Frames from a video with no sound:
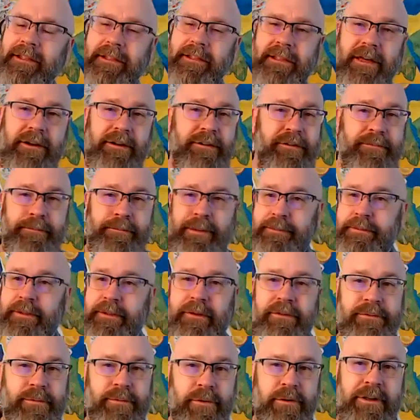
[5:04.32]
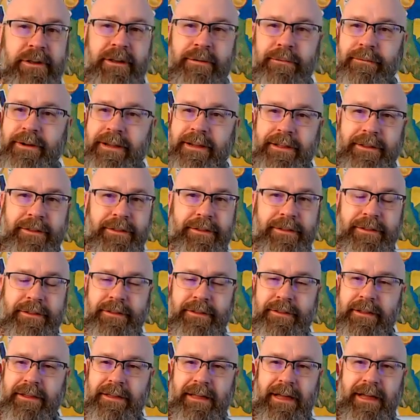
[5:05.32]
a lot of those people I was working with,
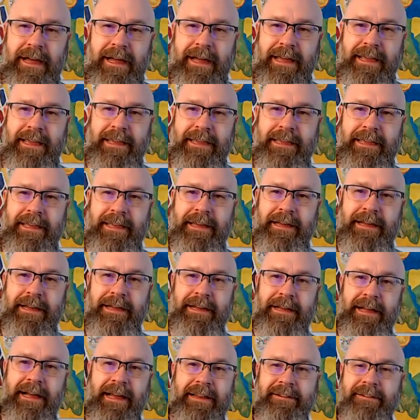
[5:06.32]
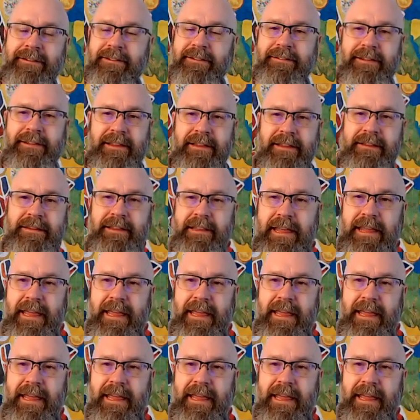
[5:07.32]
I just said,